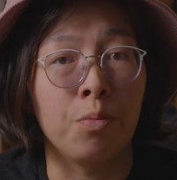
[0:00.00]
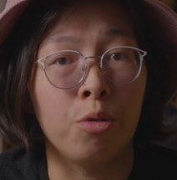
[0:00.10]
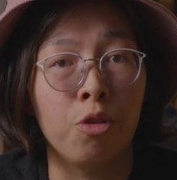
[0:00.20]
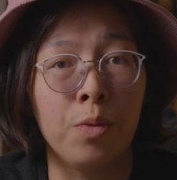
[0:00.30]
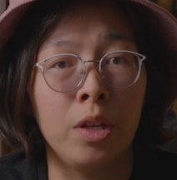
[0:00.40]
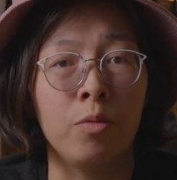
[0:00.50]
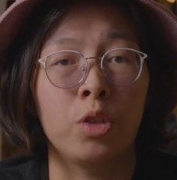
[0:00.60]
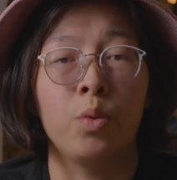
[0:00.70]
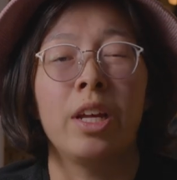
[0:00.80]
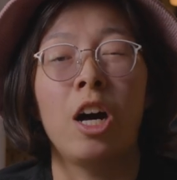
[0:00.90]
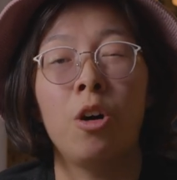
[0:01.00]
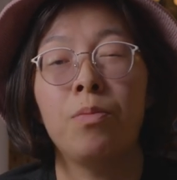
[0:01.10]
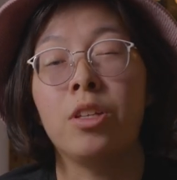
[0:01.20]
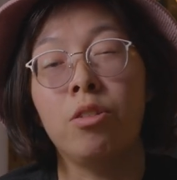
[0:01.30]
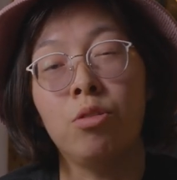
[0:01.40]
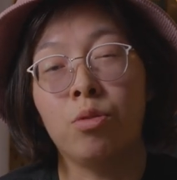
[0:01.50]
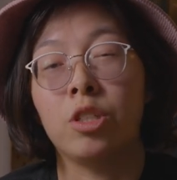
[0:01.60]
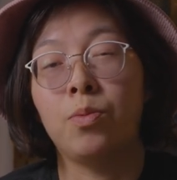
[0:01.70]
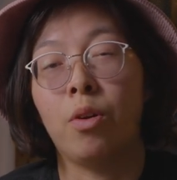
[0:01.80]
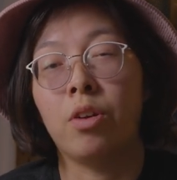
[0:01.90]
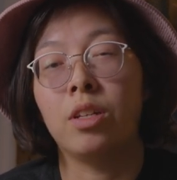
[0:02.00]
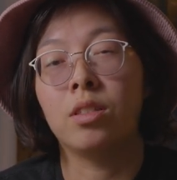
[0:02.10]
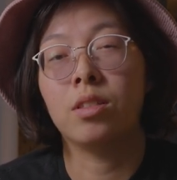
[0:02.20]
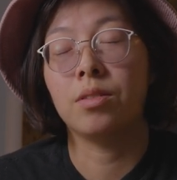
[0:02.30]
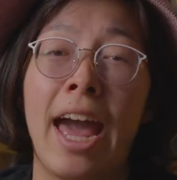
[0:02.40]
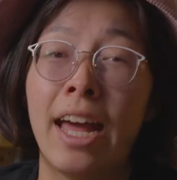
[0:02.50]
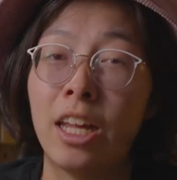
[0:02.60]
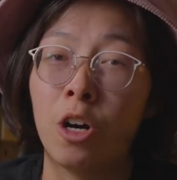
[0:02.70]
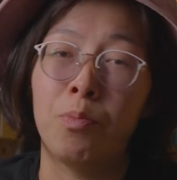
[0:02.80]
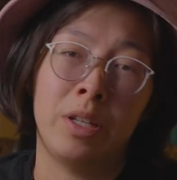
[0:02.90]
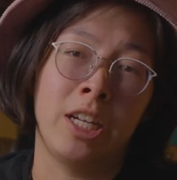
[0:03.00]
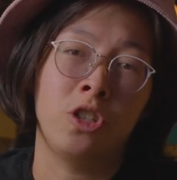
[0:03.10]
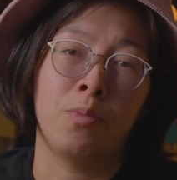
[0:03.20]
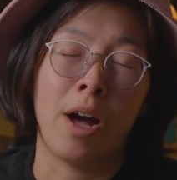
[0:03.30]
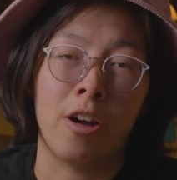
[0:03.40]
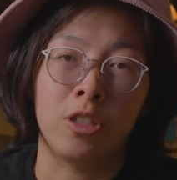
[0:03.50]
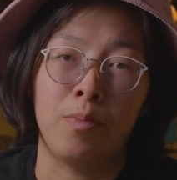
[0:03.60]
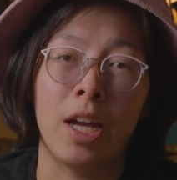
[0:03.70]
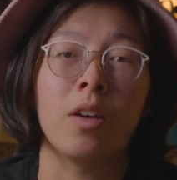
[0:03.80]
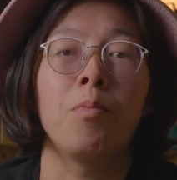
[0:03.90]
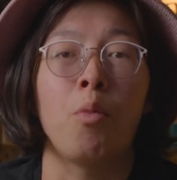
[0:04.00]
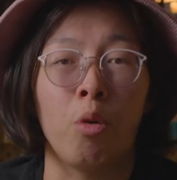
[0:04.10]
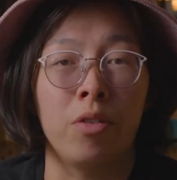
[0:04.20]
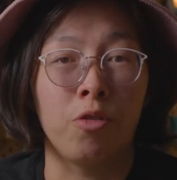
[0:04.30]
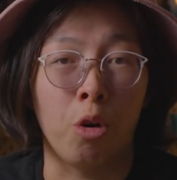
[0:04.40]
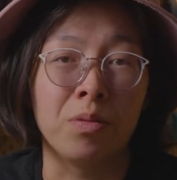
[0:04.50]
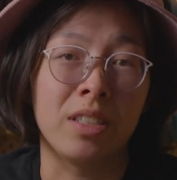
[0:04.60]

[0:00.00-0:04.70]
of improvement which would help the user experience and help potential buyers make more informed